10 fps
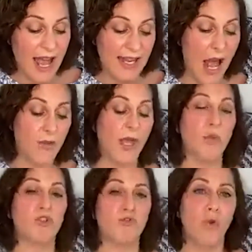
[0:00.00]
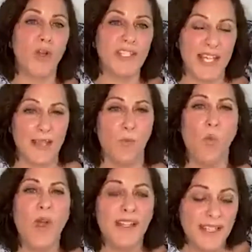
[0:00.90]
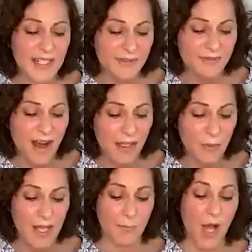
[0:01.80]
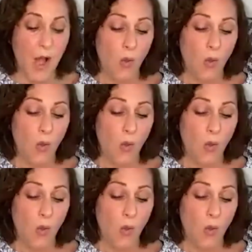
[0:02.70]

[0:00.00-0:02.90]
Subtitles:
and how they were drawn to him, willing to follow him